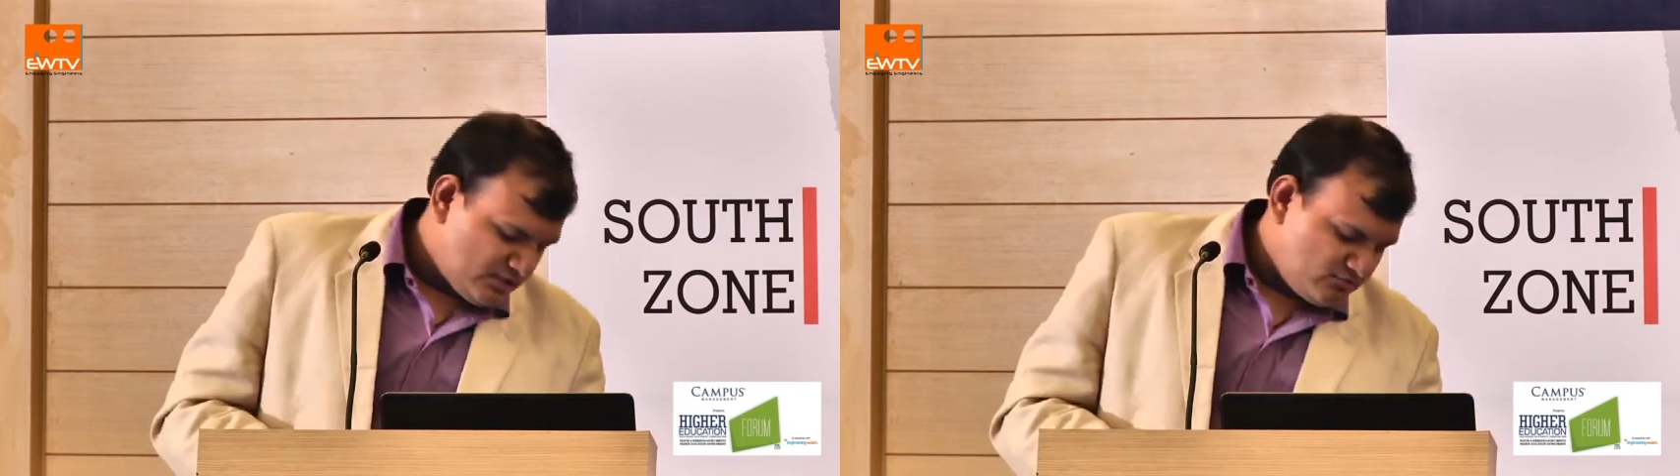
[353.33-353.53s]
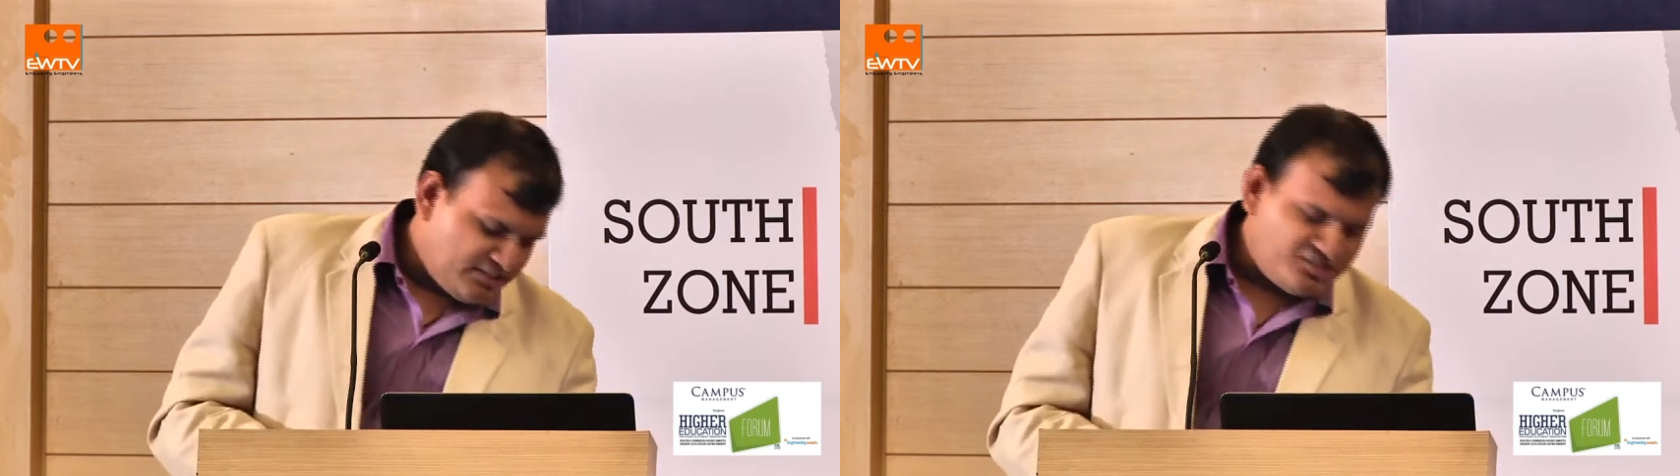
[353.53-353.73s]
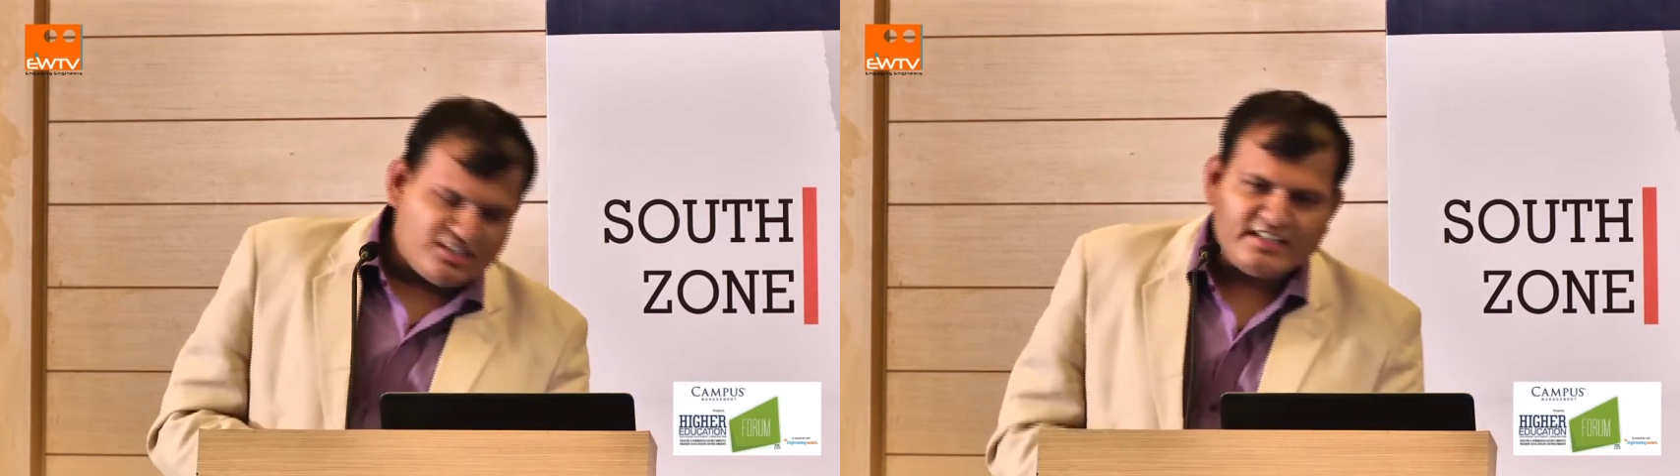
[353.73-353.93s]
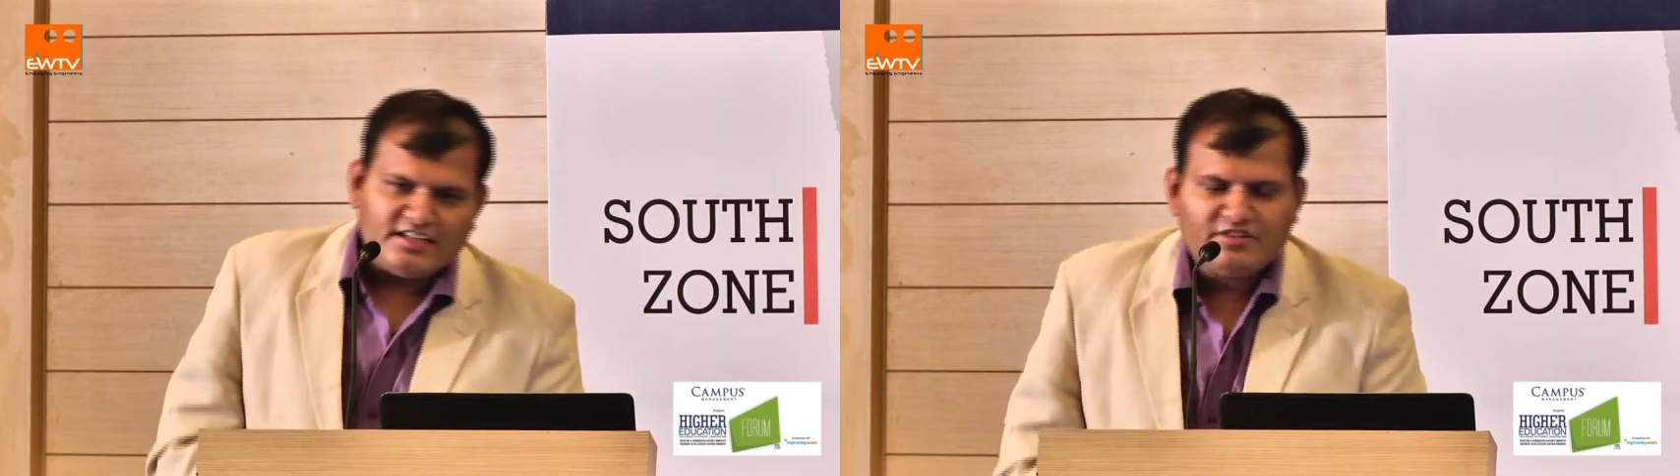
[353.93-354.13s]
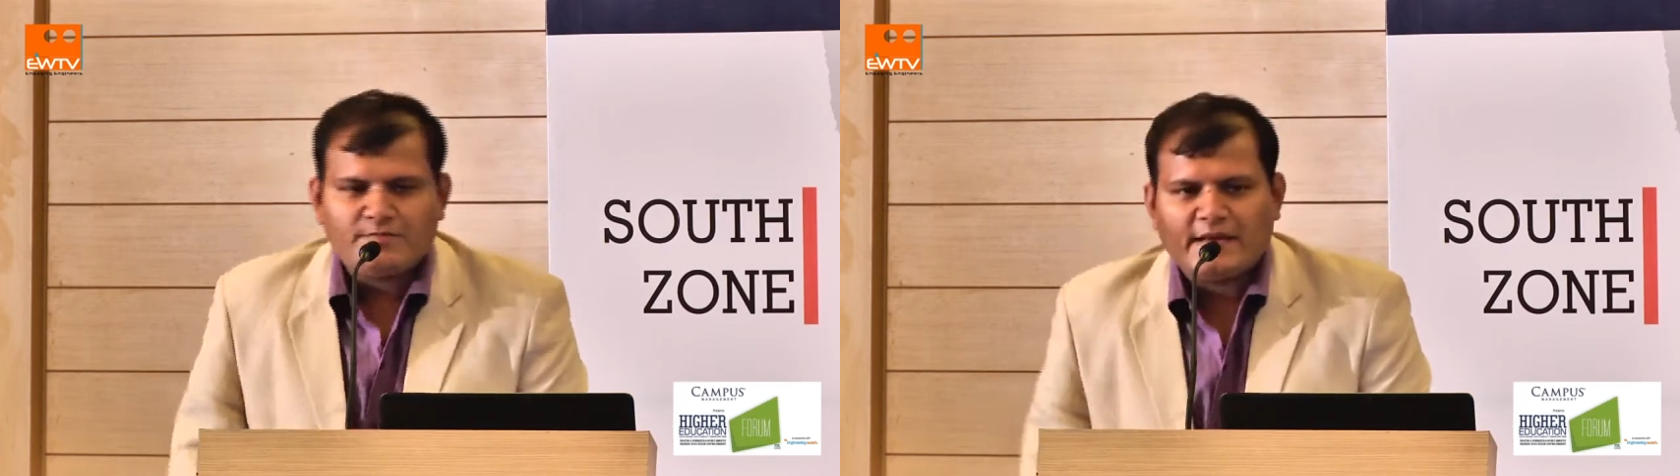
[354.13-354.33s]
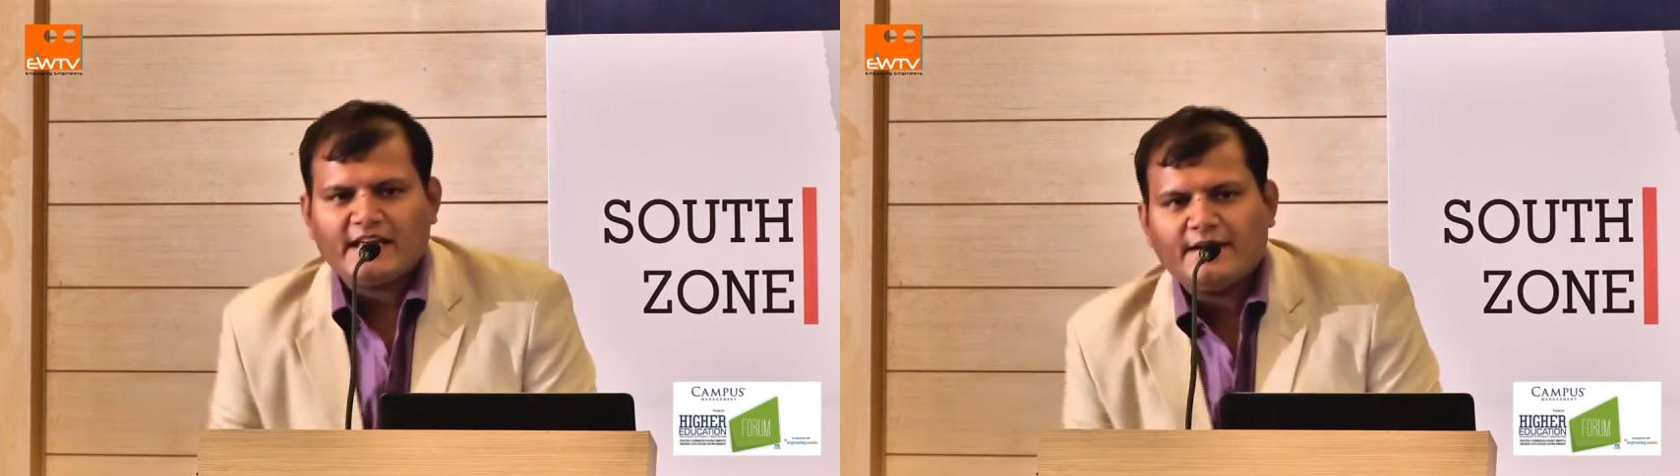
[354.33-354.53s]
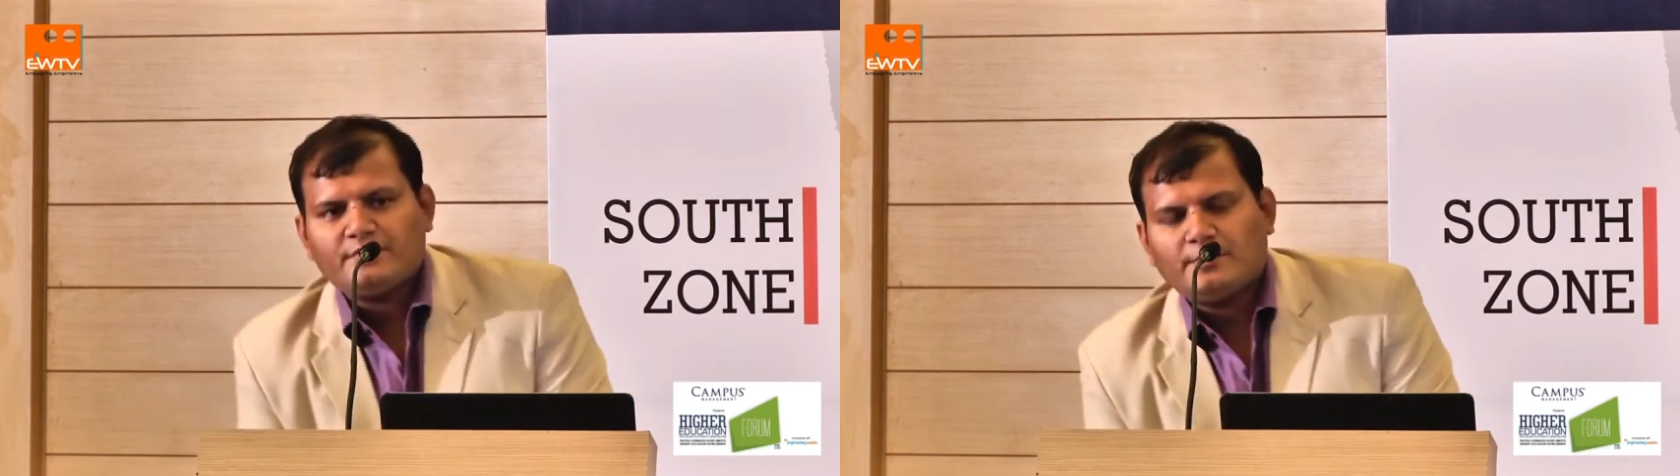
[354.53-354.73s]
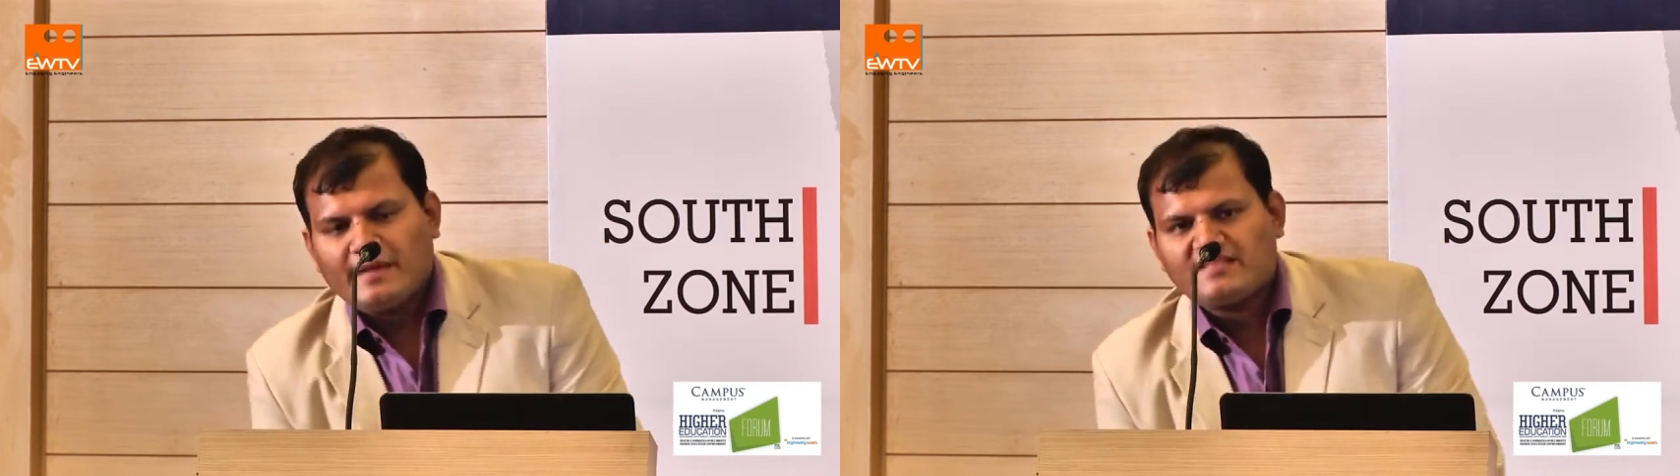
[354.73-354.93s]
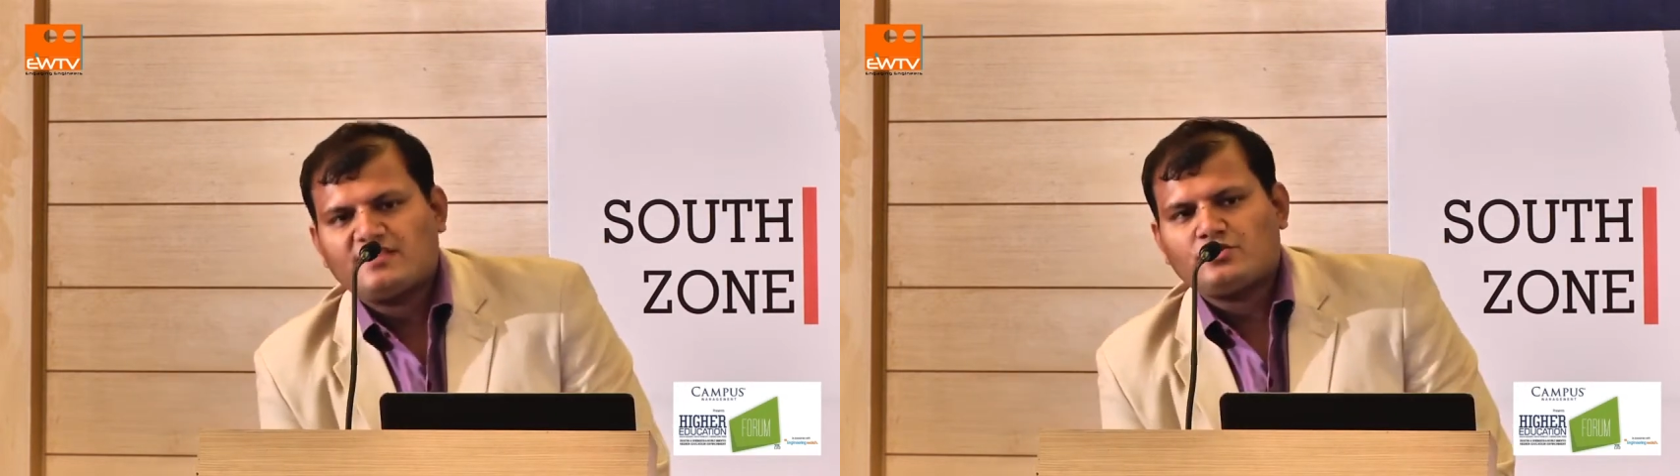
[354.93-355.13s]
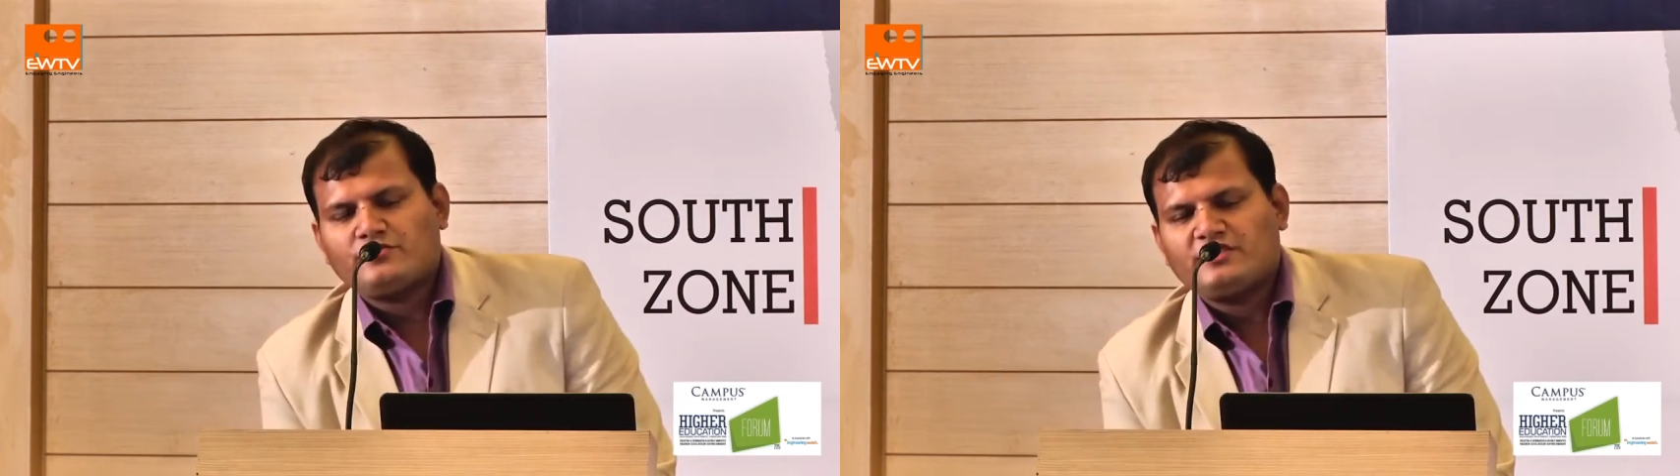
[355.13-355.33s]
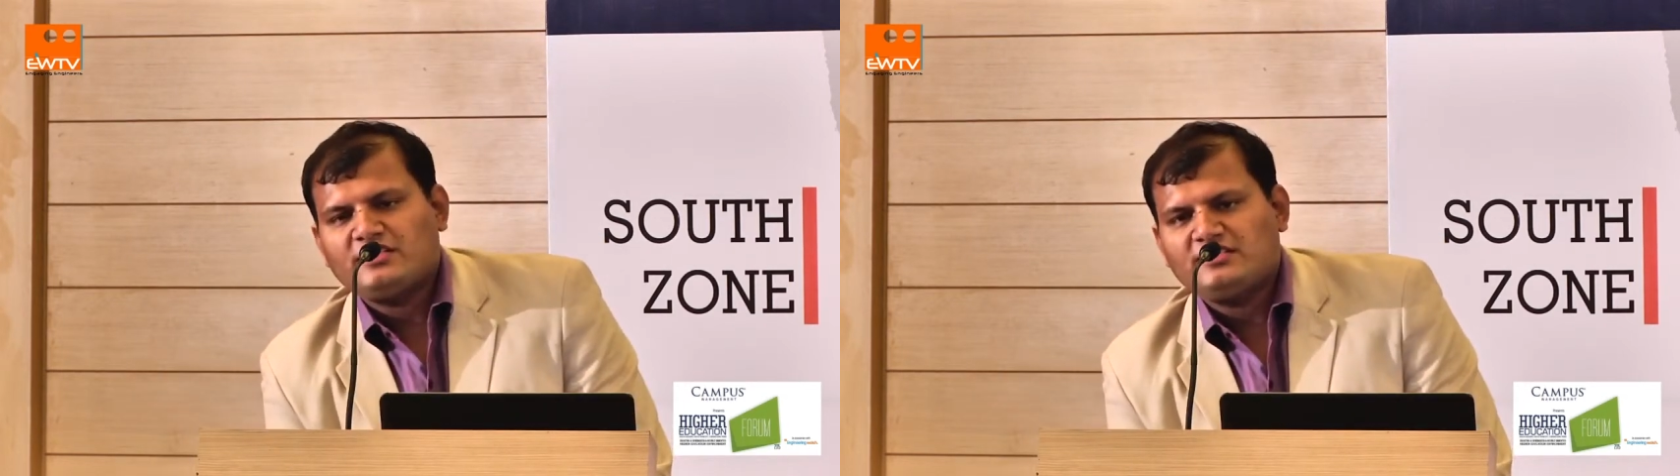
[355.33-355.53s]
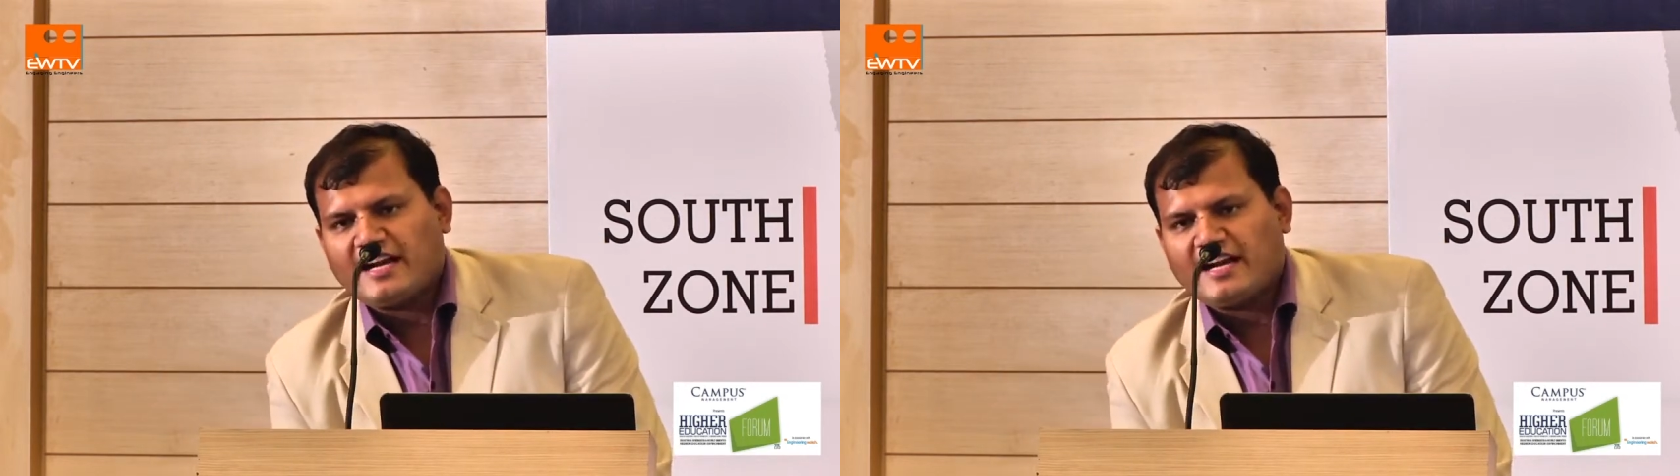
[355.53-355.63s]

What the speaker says: questionnaire which became the basis of these